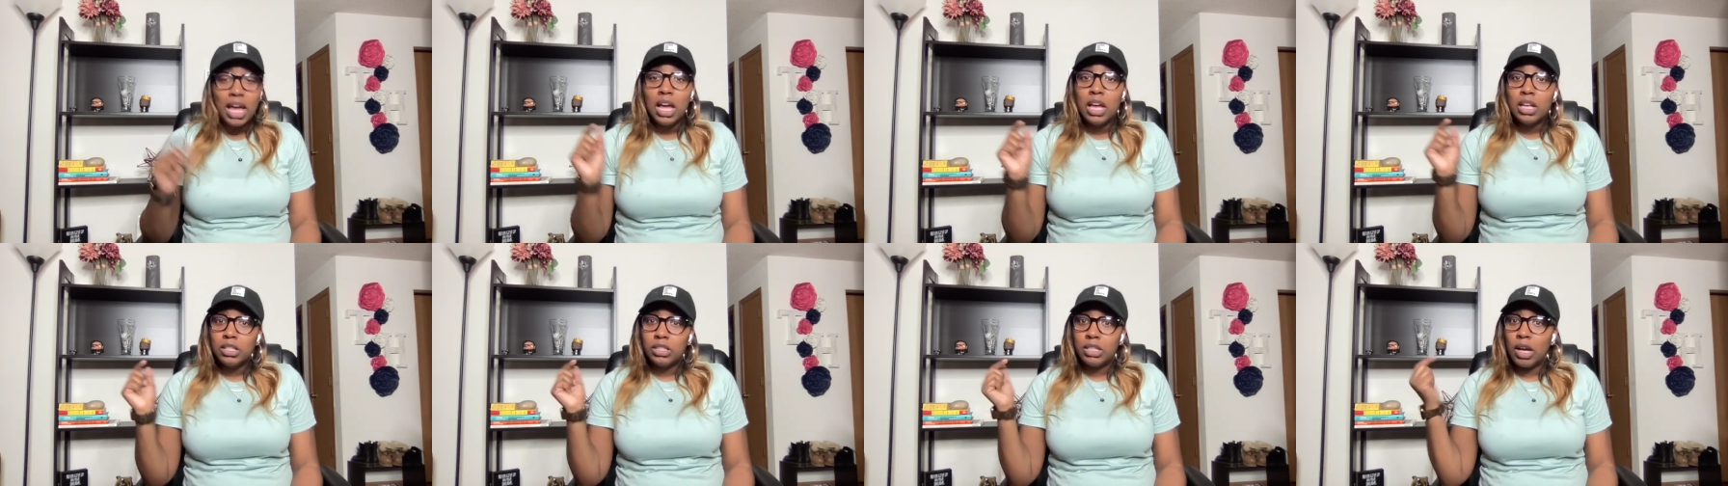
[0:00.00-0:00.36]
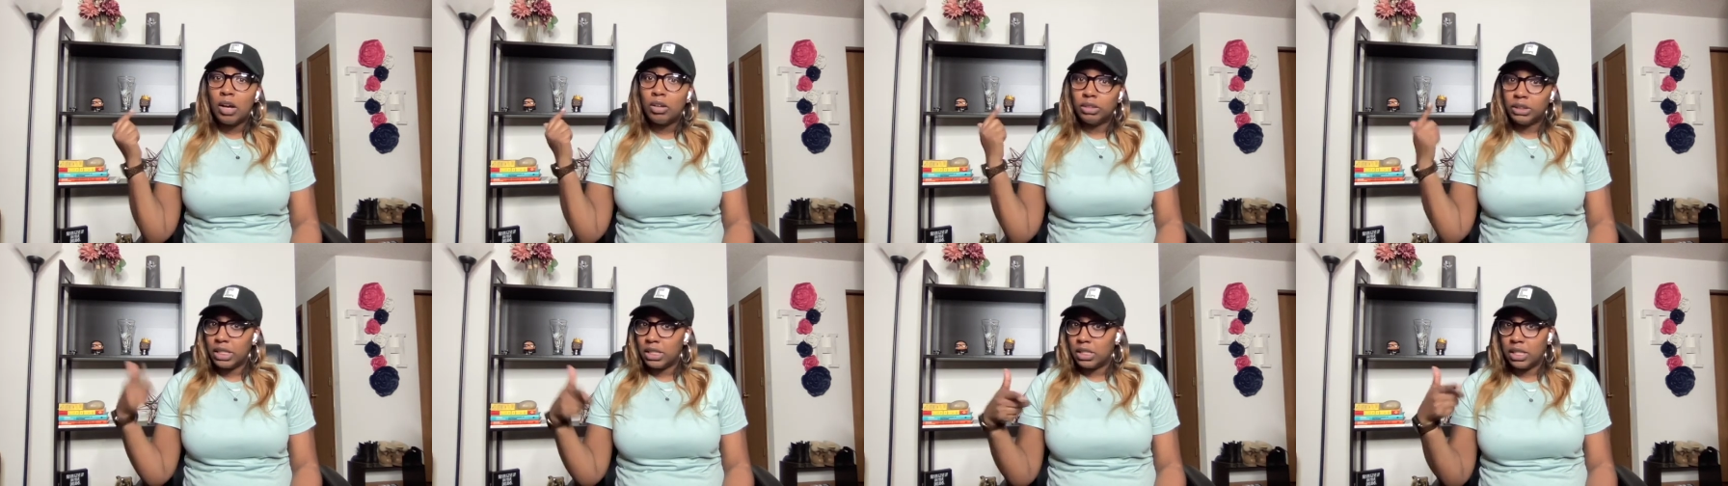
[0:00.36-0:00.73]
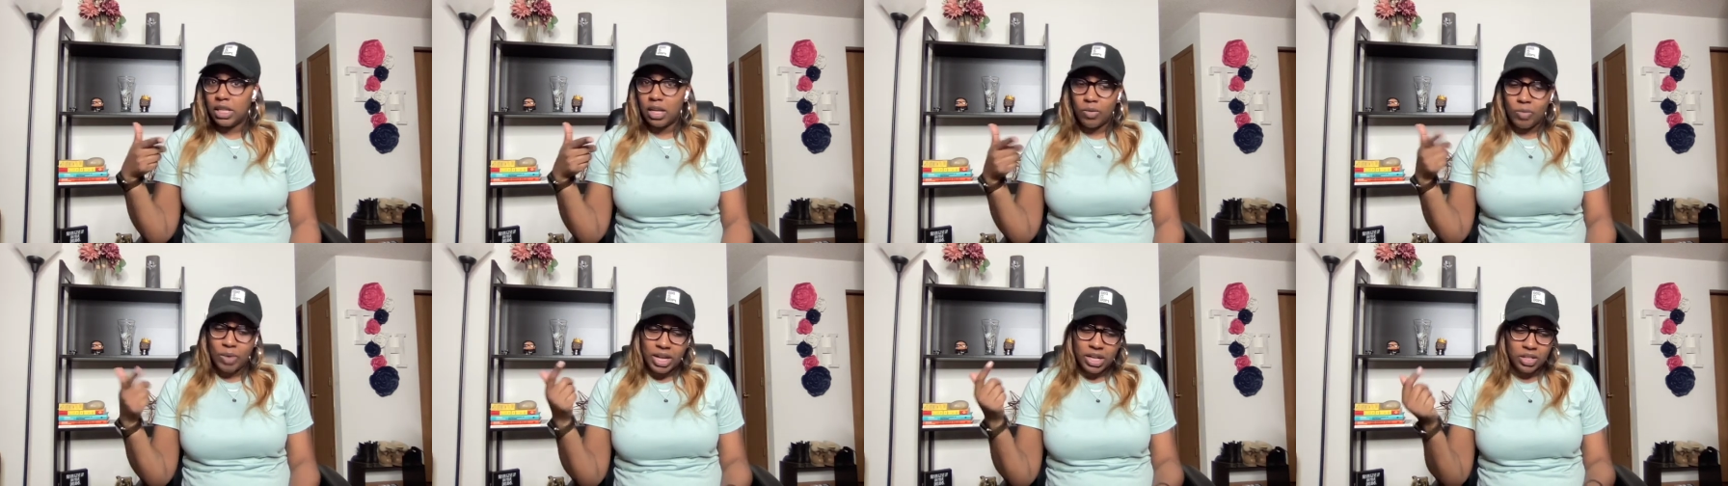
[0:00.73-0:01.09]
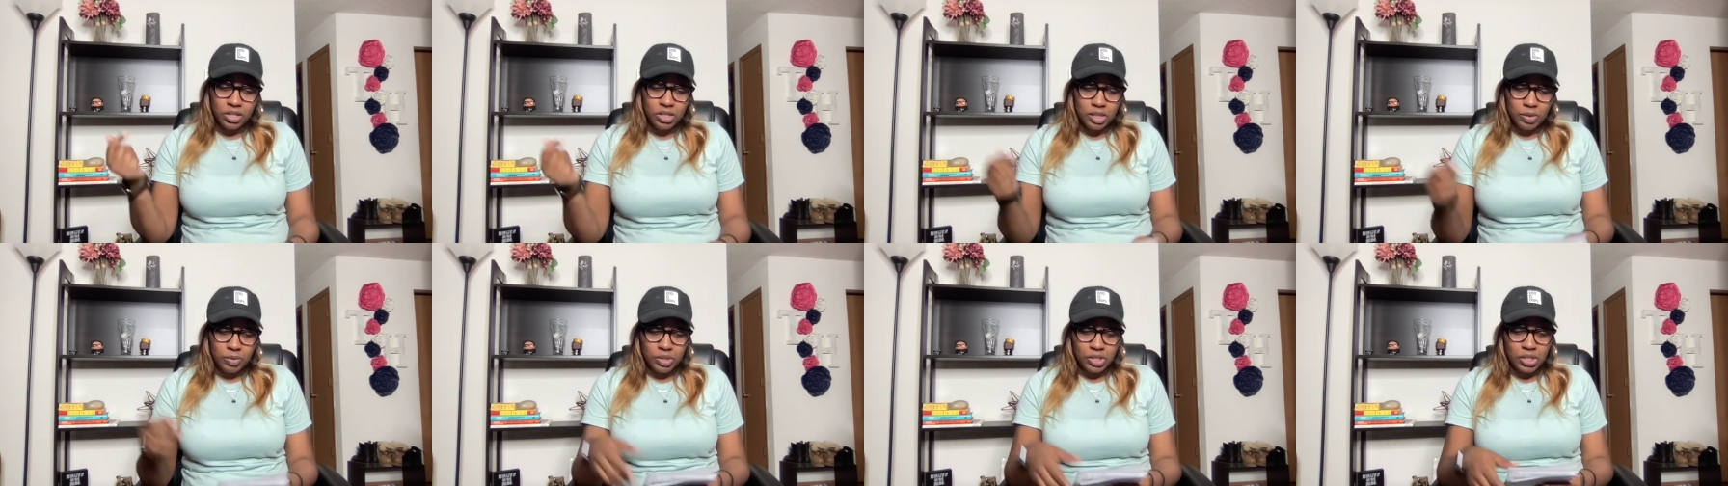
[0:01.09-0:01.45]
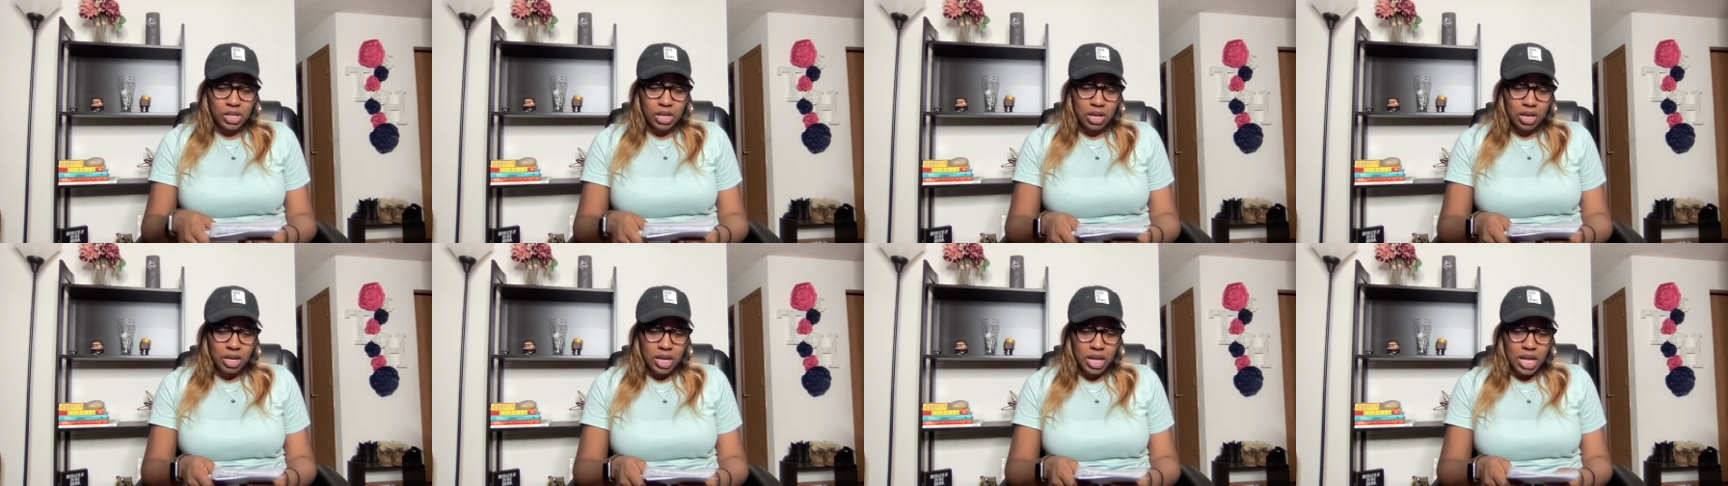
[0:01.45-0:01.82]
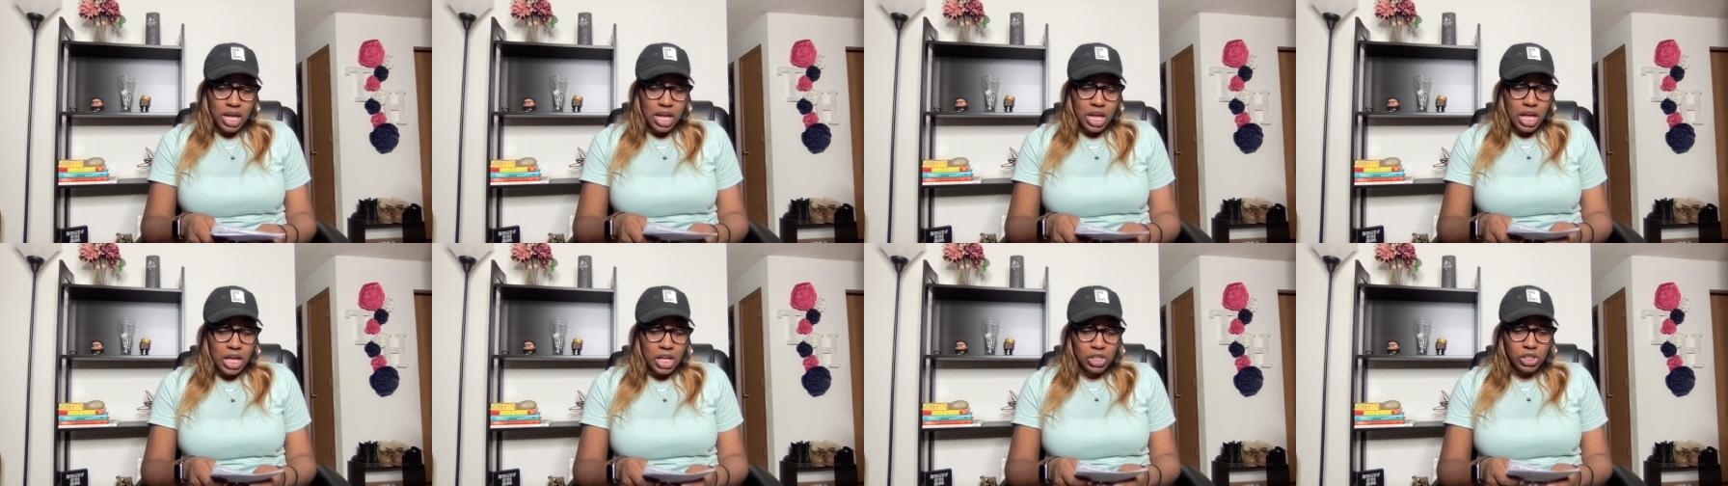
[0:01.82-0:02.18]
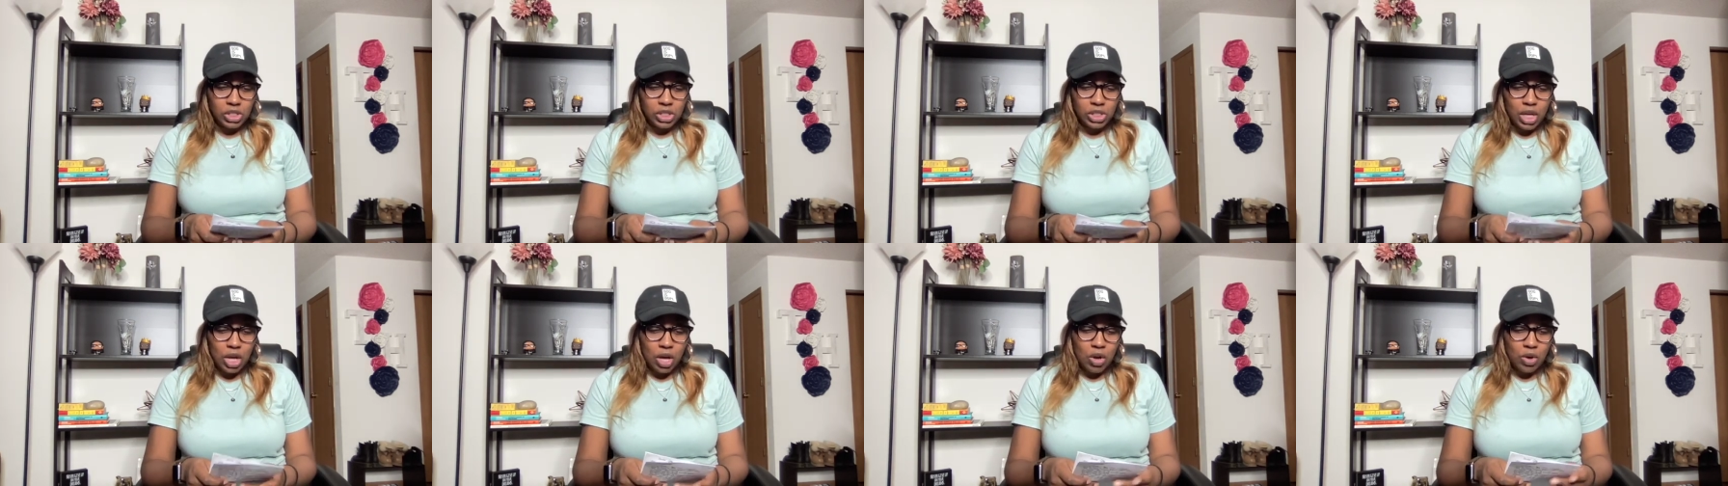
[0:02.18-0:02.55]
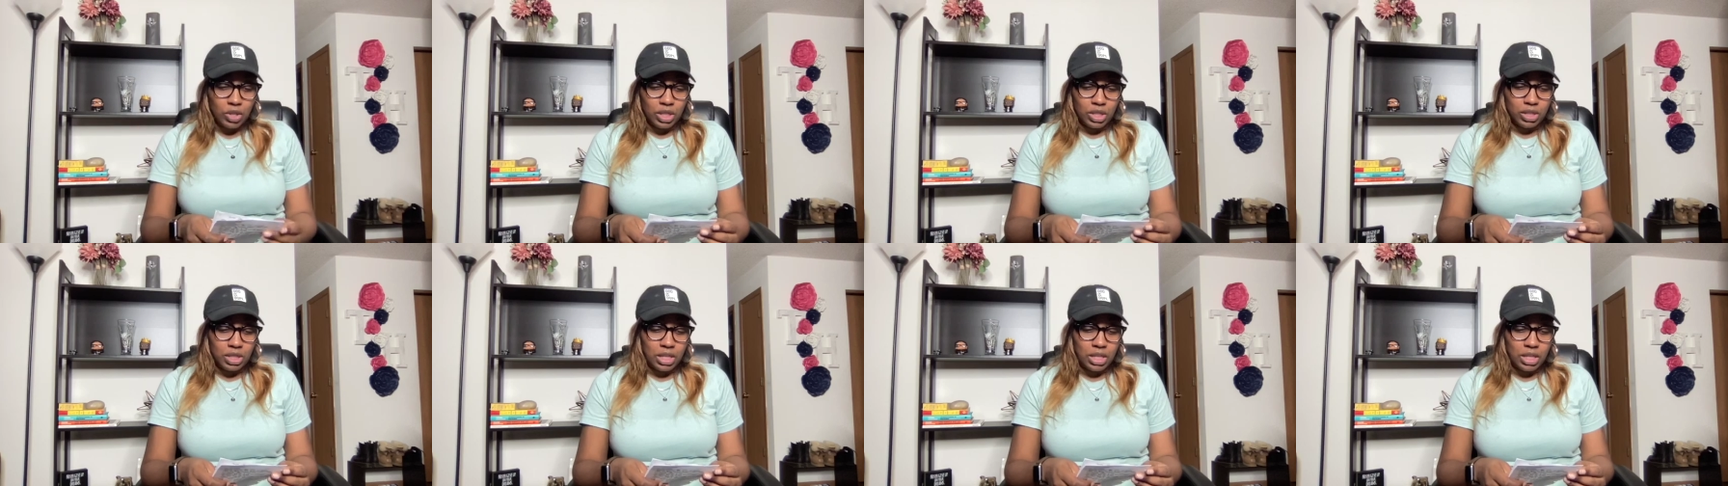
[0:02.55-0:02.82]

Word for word: So let's get right into it, y'all. So